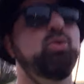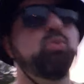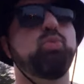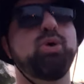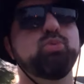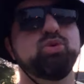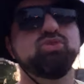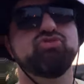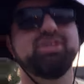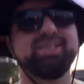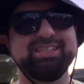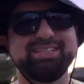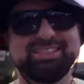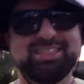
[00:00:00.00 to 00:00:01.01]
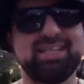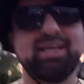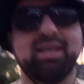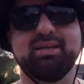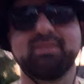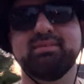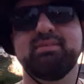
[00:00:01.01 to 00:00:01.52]
what we're really
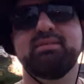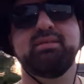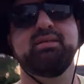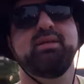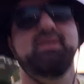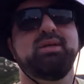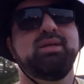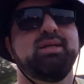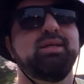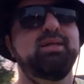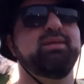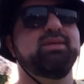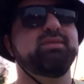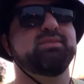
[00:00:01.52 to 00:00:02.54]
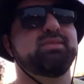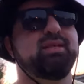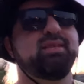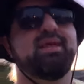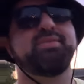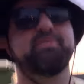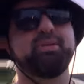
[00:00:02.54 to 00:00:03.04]
seeing is
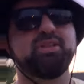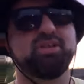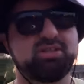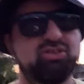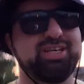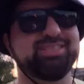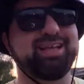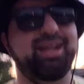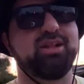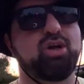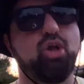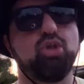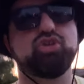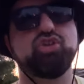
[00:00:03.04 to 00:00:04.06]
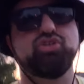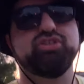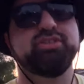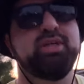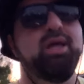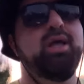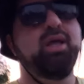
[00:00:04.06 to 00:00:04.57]
that the military-style culture
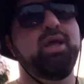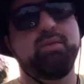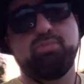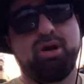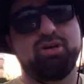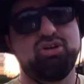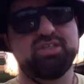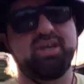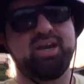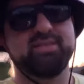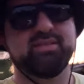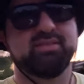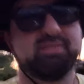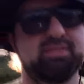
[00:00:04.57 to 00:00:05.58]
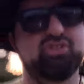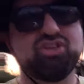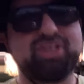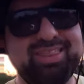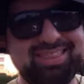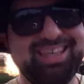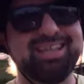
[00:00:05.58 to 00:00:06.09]
prioritizes
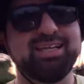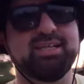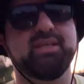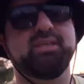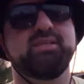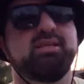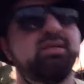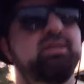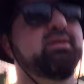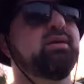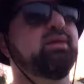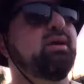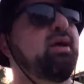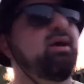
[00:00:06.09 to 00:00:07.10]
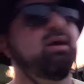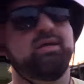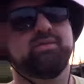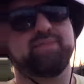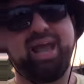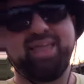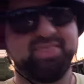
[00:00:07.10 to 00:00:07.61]
certain things.
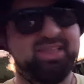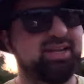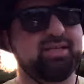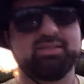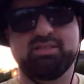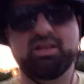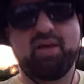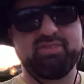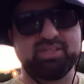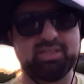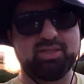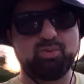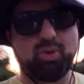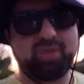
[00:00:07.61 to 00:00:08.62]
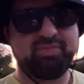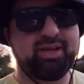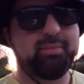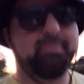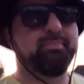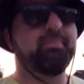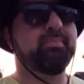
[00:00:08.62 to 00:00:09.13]
Athletics is obviously one of
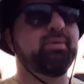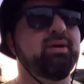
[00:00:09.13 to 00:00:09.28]
them.